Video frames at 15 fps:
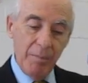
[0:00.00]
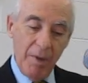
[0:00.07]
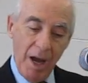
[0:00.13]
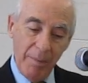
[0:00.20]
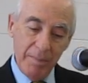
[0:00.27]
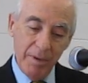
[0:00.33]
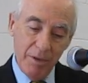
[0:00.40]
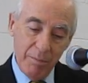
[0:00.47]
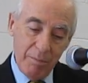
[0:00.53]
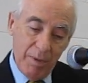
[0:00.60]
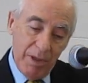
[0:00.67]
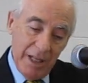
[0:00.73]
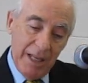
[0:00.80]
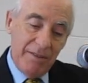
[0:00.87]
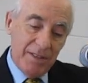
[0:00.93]
Popular
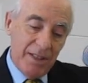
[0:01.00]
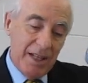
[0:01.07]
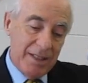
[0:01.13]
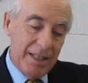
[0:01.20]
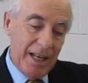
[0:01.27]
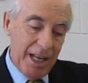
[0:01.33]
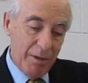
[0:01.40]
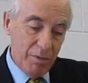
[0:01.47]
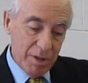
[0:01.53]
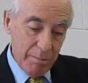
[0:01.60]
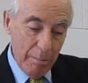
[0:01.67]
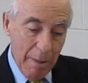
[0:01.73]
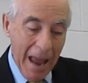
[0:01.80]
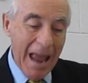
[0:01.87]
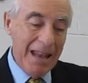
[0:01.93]
belief says that he was
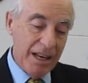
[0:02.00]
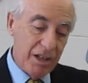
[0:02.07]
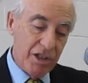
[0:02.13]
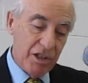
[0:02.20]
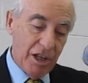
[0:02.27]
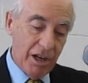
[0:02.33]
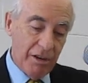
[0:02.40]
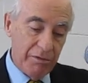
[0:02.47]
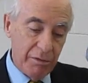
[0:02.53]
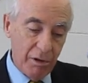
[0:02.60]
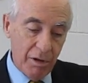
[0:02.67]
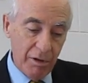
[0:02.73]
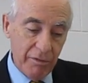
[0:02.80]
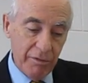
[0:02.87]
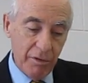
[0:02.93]
banished there
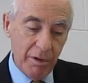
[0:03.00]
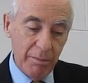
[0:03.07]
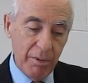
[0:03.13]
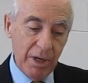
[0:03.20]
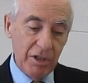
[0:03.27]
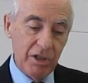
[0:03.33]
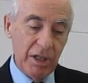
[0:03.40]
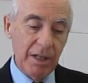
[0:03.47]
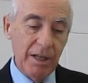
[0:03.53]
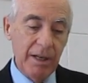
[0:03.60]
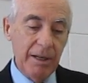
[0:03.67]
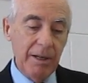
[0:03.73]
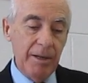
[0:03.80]
for, for preaching